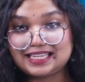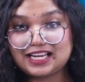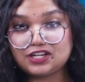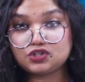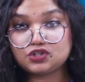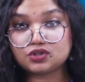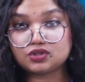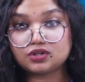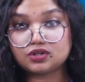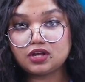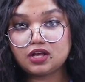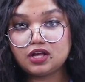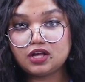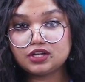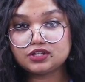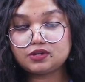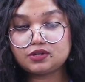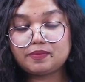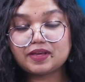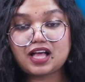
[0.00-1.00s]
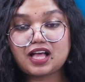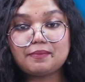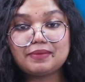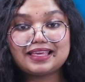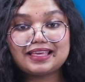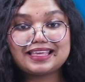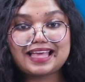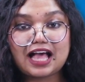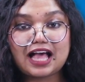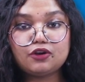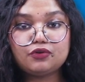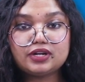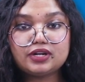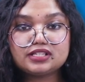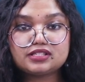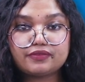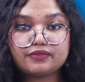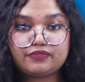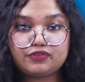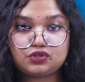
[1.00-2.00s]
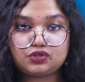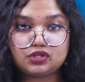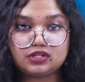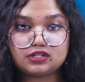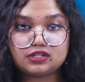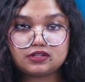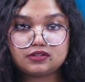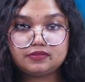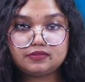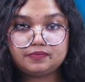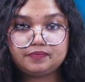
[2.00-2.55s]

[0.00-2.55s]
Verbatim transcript: nation to becoming calorie-sufficient.